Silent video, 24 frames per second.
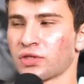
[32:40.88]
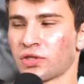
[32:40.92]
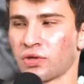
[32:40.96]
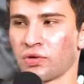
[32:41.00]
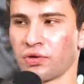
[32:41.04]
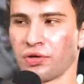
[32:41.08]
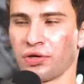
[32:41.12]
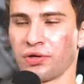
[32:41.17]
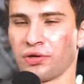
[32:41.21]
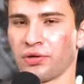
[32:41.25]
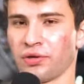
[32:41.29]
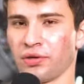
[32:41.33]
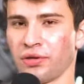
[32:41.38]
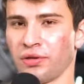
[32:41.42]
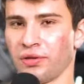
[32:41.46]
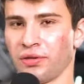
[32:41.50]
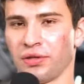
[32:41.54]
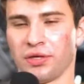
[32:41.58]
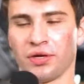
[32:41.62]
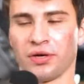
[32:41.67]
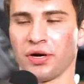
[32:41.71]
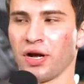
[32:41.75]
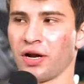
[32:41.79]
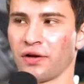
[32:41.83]
So you're
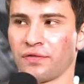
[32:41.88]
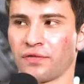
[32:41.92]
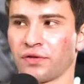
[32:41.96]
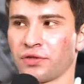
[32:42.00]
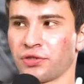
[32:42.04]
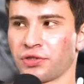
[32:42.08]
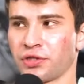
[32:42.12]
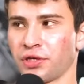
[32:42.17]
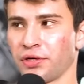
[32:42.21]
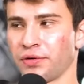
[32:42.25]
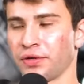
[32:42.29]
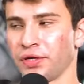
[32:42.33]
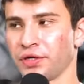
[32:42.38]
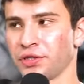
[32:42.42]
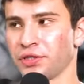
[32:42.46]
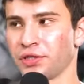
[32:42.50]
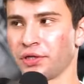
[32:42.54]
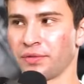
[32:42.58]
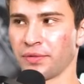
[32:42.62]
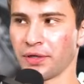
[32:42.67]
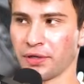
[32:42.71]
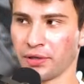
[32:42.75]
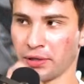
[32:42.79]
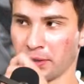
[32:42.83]
you're not a first
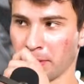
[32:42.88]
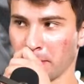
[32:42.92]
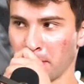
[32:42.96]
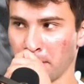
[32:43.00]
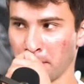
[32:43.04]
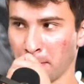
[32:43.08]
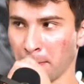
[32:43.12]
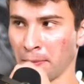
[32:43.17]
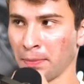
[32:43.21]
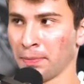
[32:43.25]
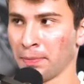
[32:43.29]
generation American.